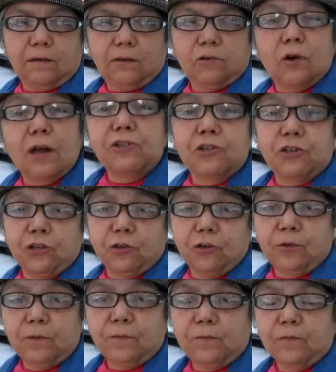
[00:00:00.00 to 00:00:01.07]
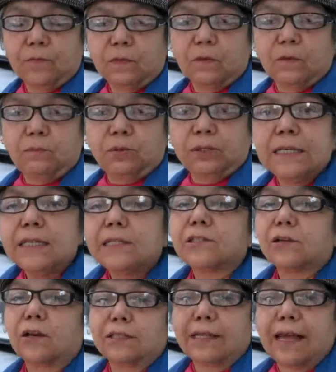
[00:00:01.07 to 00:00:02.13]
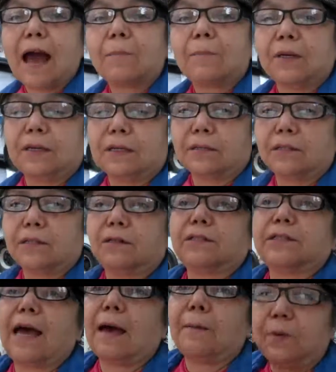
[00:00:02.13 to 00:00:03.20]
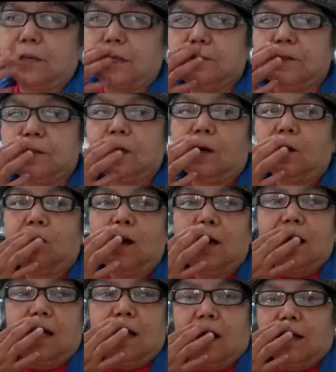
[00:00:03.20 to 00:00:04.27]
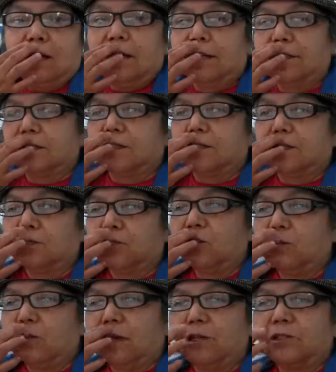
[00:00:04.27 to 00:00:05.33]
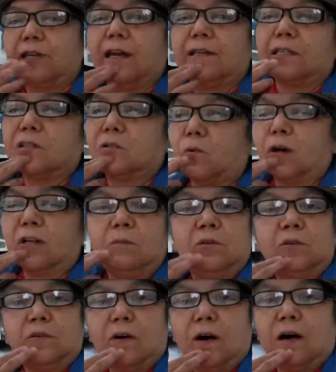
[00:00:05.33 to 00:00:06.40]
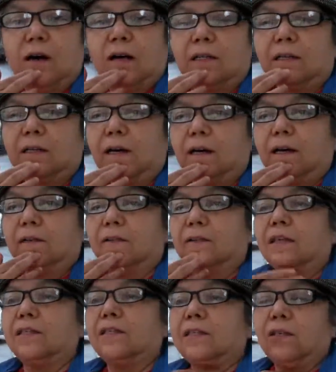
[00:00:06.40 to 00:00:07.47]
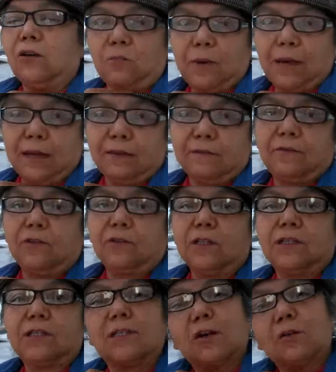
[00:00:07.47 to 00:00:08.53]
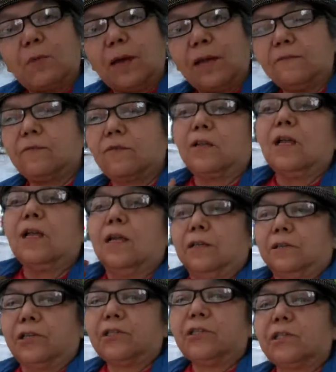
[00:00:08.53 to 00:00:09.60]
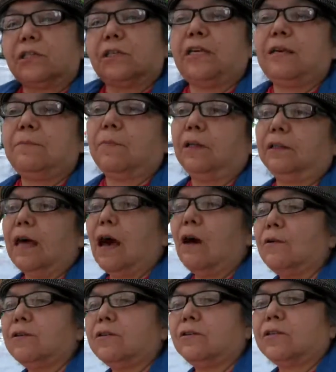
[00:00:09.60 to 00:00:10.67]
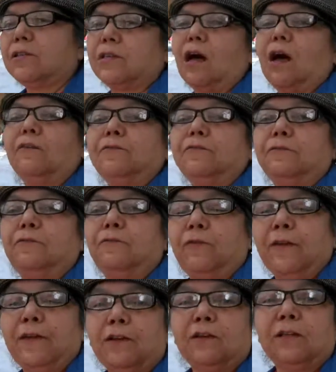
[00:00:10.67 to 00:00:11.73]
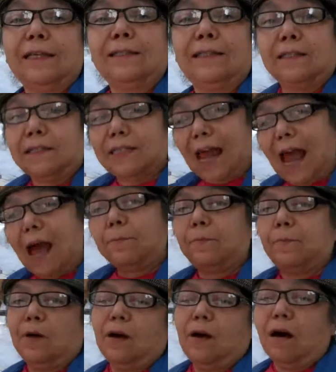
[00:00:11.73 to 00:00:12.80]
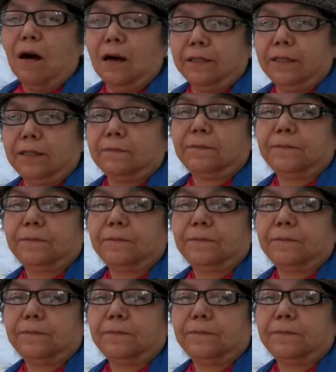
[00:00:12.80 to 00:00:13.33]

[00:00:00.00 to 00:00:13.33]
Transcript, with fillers: crush you, please start tapping. Start tapping, even though it's just too much. I just want to move on. Uh, it's so painful. It's so painful. Just keep allowing yourself to feel and then tap on it,